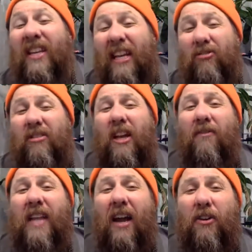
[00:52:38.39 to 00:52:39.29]
get
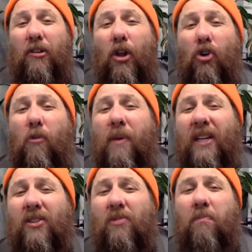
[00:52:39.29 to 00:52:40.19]
yourself down to your local
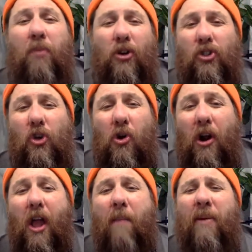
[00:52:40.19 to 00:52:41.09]
big bookstore.